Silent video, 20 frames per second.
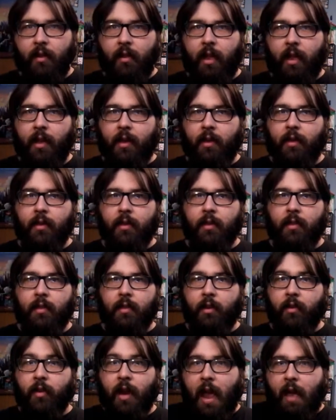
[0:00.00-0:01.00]
Like,
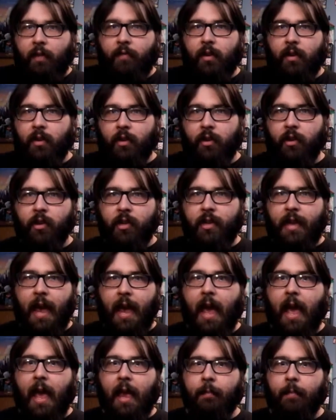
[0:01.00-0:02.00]
they're having a good
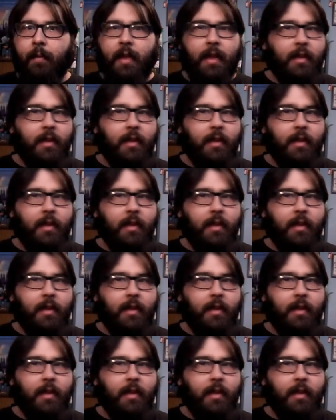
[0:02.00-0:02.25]
time, and